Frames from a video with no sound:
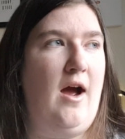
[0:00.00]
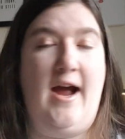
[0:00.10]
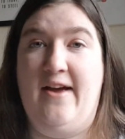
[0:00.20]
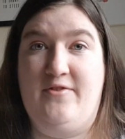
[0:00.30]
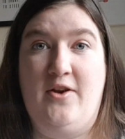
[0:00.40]

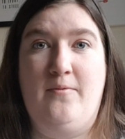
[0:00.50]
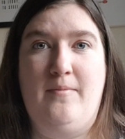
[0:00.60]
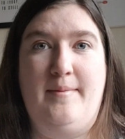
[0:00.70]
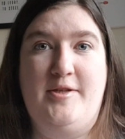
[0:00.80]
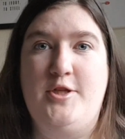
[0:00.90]
I have
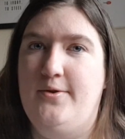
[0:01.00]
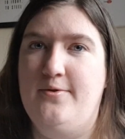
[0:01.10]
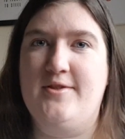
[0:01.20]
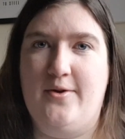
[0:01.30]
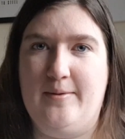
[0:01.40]
done maybe
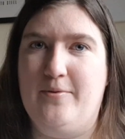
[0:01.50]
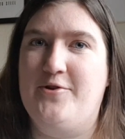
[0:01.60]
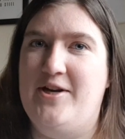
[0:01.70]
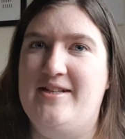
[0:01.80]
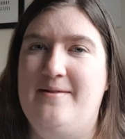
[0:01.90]
2 sewing
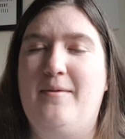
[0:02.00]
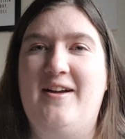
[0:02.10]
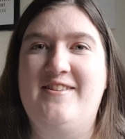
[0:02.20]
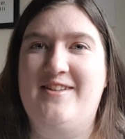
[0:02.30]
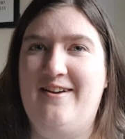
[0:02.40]
projects in
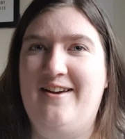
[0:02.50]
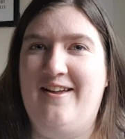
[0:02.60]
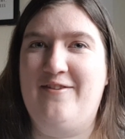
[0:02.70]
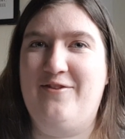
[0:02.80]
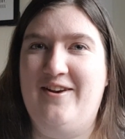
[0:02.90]
my entire
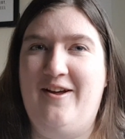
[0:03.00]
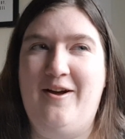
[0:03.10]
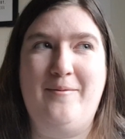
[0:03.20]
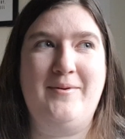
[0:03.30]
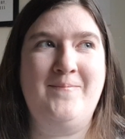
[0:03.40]
life at
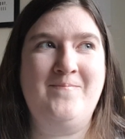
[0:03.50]
LARP.